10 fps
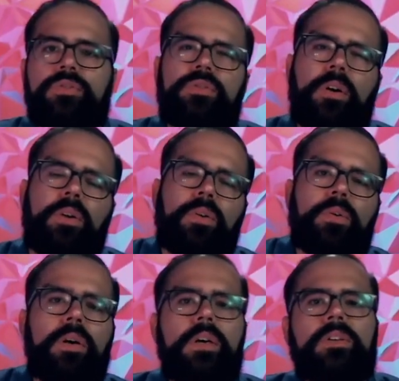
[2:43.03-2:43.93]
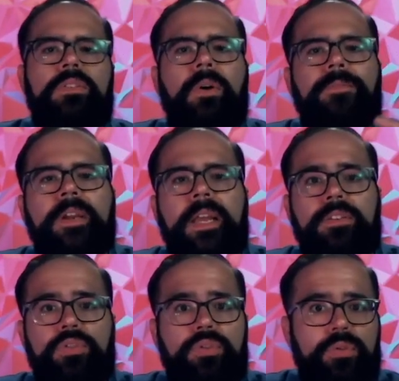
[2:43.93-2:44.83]
so don't
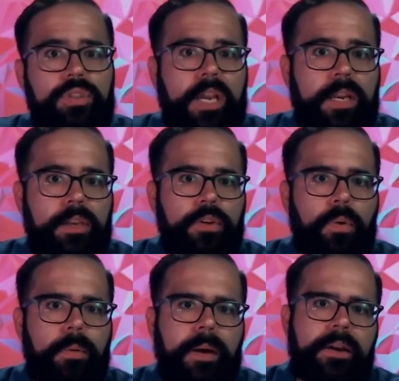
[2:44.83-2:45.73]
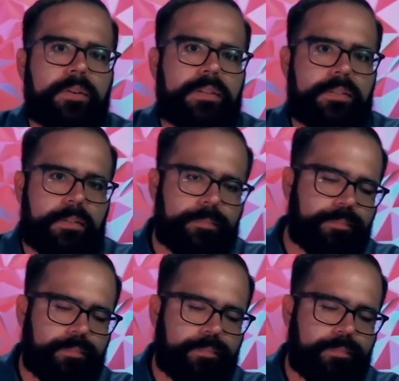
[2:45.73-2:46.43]
forget to check your batteries.